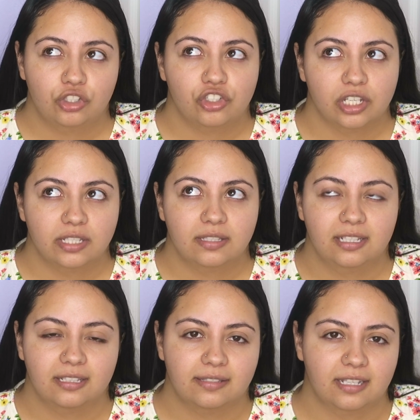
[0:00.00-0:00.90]
just
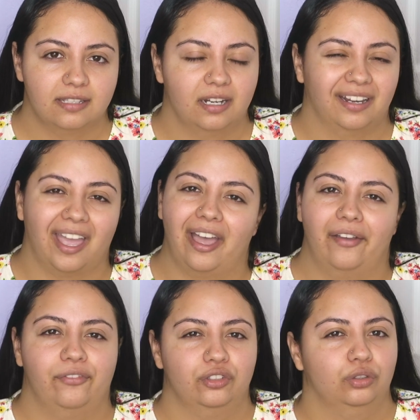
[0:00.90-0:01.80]
in the sense that I
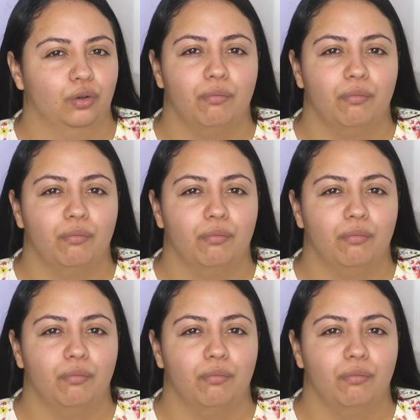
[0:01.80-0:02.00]
have so